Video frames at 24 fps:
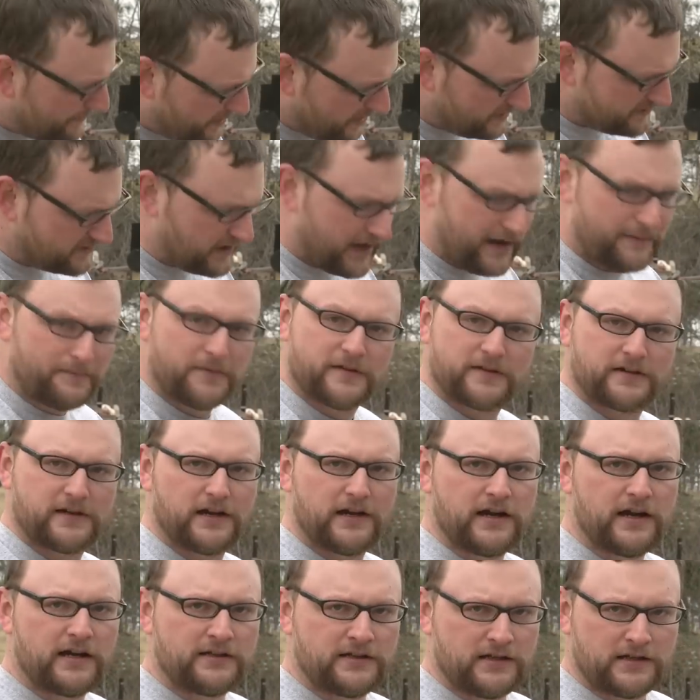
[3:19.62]
on top of the
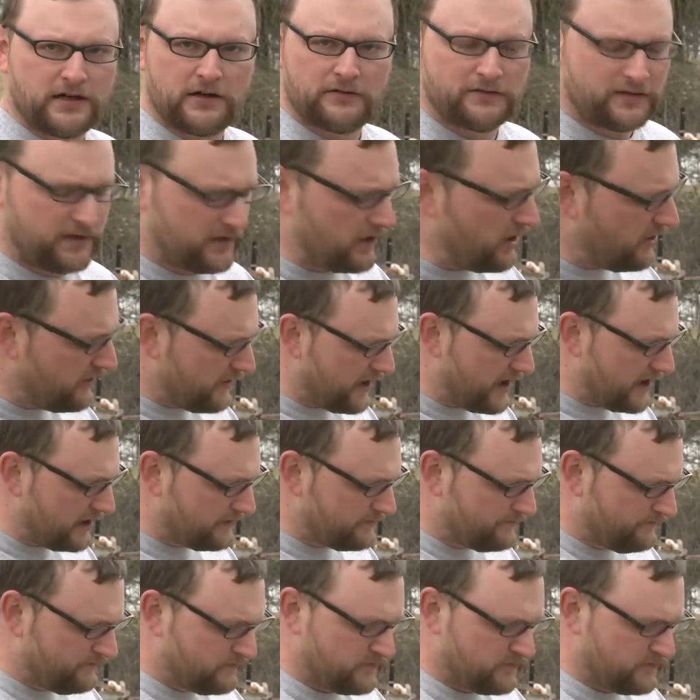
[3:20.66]
gun, you don't need all that.